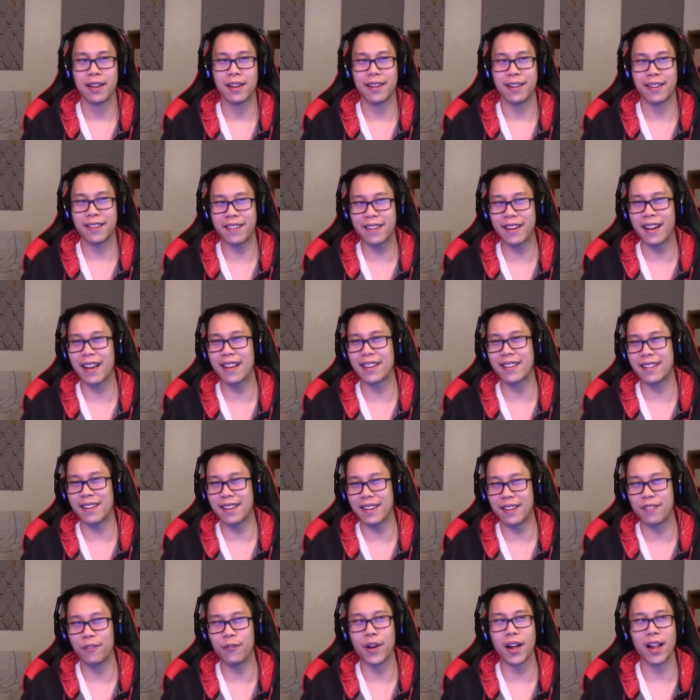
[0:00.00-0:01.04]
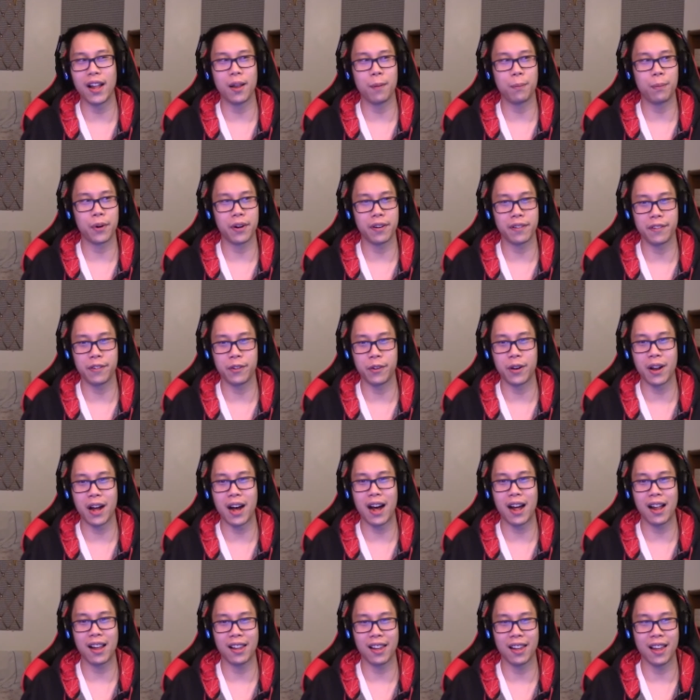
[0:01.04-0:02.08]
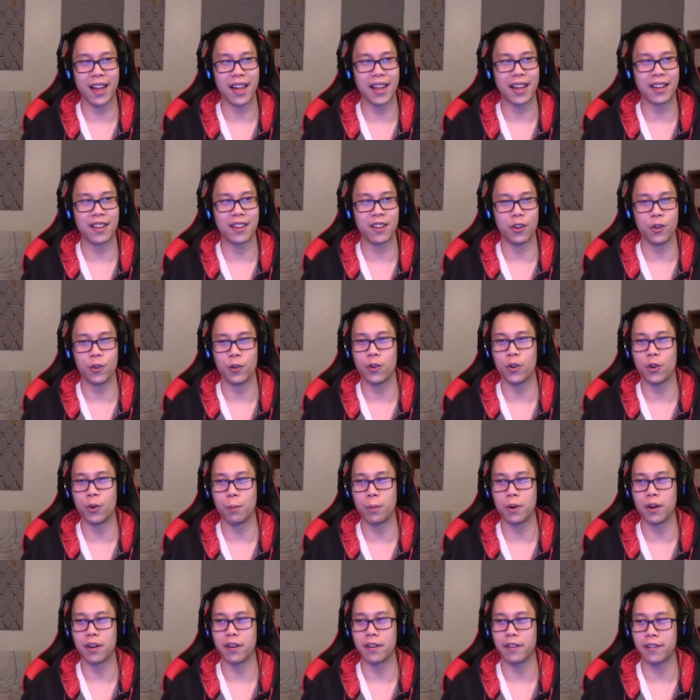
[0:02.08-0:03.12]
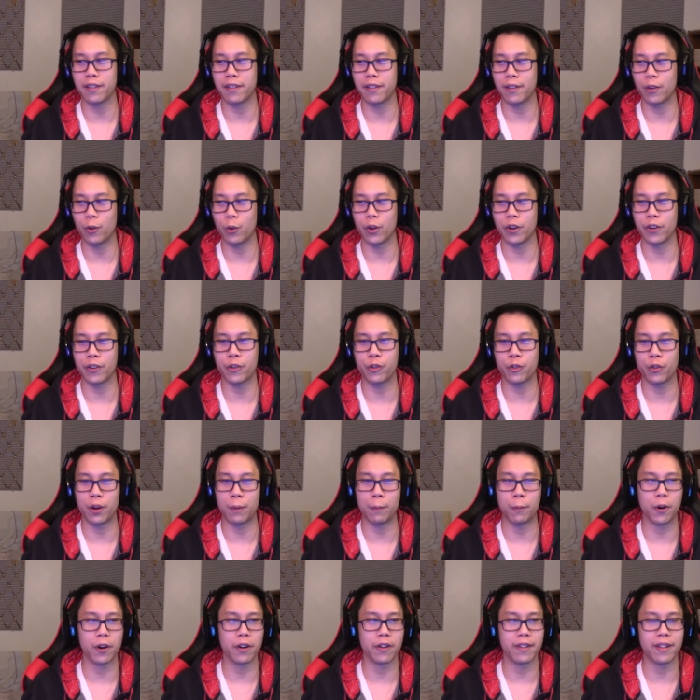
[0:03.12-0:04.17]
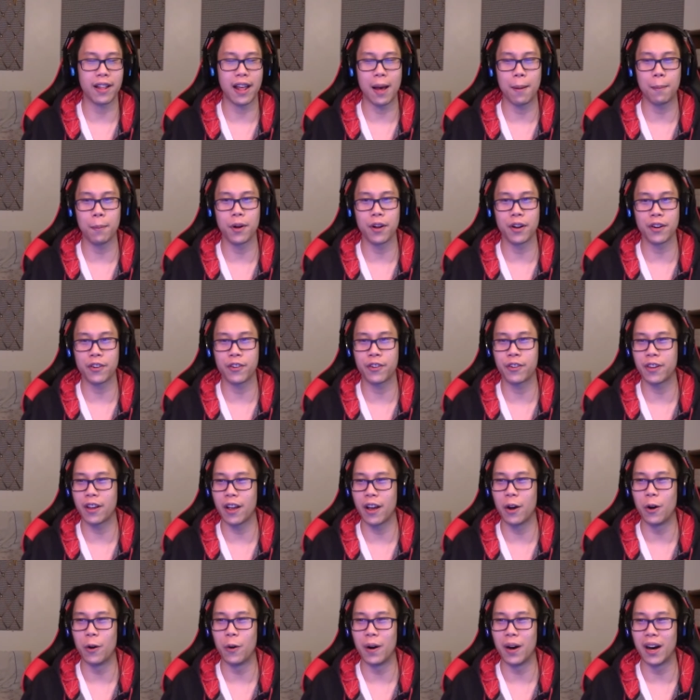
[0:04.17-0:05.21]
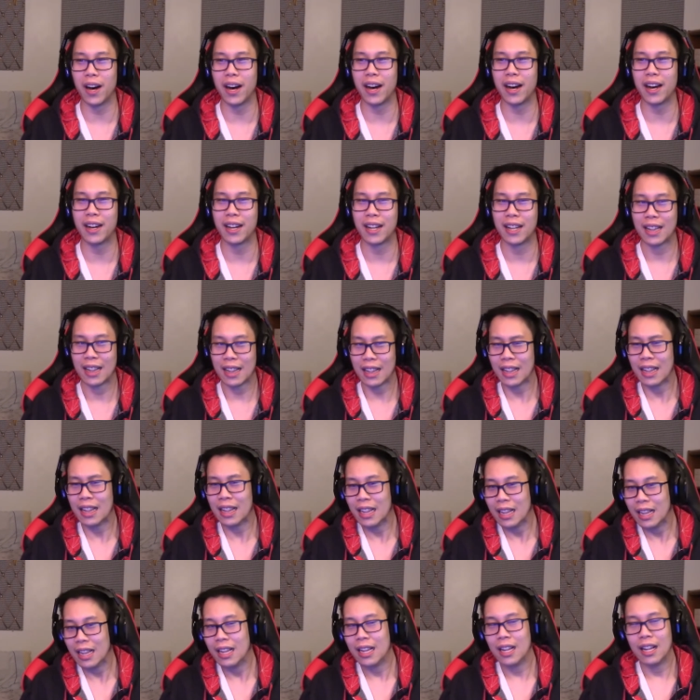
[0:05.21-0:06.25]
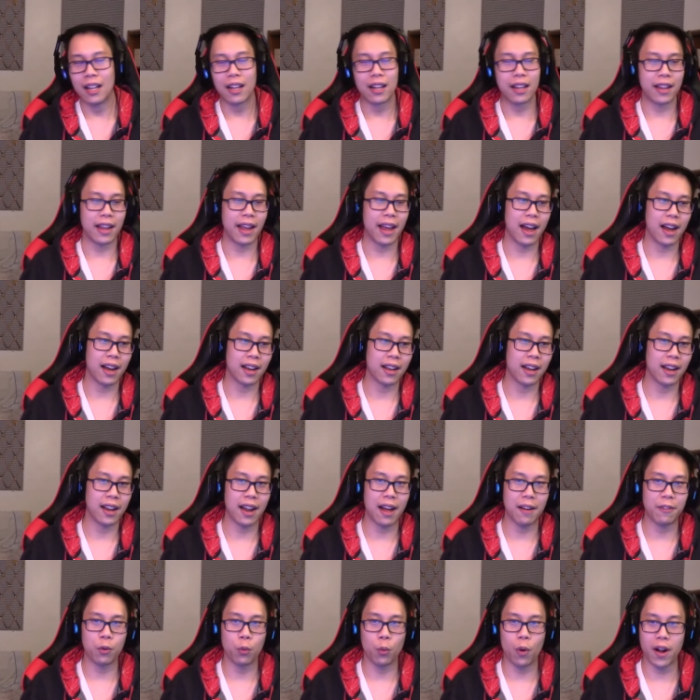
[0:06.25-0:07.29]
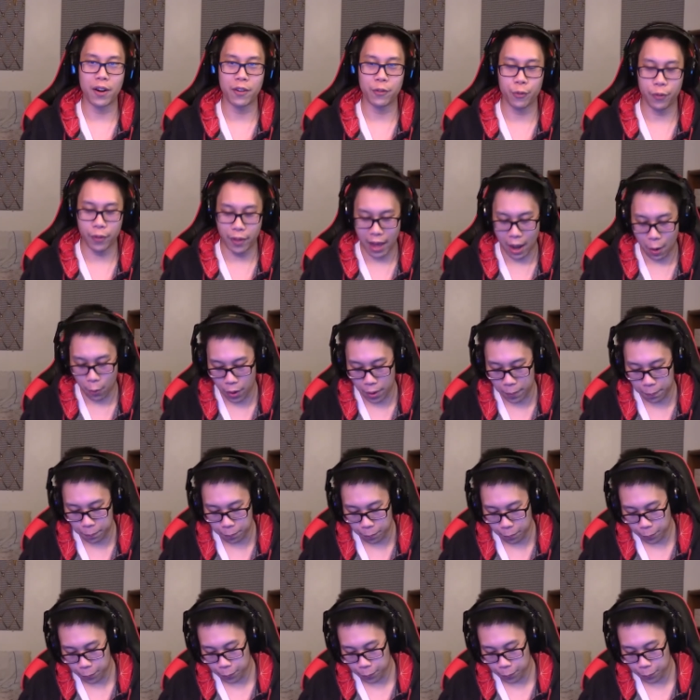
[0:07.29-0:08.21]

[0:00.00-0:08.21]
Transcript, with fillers: It's just the developers do not like YouTubers or streamers that much. So, yeah, I kind of have to watch for that one.